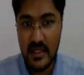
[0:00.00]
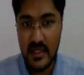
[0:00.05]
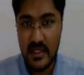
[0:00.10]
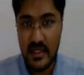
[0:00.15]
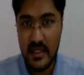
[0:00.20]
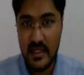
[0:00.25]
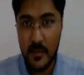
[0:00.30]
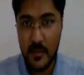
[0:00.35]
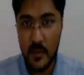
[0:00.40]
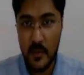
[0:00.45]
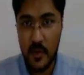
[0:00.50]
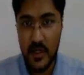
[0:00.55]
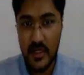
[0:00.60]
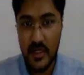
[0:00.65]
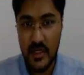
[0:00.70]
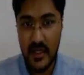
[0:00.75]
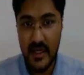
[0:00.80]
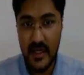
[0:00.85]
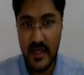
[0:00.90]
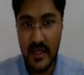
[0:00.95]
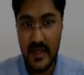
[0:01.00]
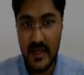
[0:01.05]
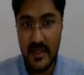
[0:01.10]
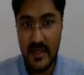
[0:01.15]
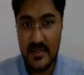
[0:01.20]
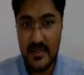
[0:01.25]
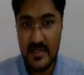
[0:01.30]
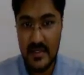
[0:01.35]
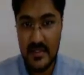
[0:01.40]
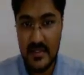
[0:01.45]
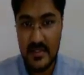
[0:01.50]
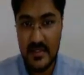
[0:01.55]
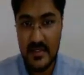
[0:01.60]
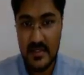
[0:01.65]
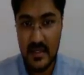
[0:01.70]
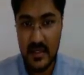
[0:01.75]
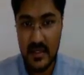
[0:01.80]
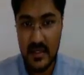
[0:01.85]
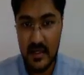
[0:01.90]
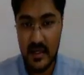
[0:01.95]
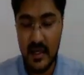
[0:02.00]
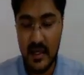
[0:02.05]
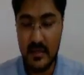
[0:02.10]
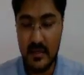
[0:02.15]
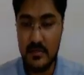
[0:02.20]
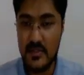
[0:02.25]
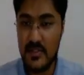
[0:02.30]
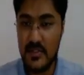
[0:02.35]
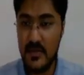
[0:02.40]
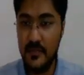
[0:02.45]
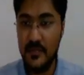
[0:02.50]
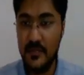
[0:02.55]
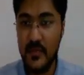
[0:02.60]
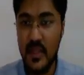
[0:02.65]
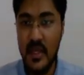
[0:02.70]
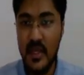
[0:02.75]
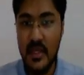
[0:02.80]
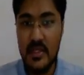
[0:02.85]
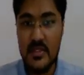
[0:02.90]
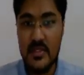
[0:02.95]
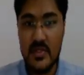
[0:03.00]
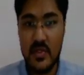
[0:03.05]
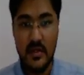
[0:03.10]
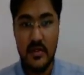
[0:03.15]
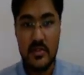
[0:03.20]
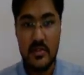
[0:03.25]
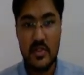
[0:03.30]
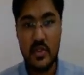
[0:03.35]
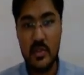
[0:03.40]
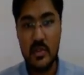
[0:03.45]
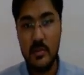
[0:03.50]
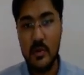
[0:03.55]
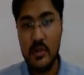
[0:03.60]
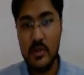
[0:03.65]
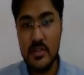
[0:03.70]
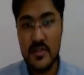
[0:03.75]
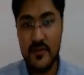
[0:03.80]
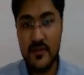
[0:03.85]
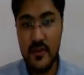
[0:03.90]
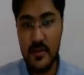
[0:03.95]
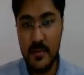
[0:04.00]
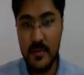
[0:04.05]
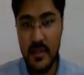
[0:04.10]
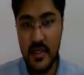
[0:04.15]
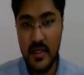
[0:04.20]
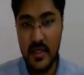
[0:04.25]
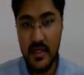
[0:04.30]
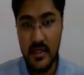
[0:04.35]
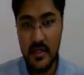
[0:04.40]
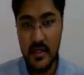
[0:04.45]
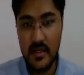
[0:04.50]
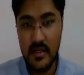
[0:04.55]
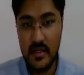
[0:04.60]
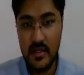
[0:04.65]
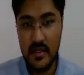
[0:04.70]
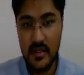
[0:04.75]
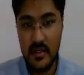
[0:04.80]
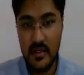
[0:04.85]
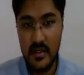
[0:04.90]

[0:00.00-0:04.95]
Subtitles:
19.86 grams. So the moles will be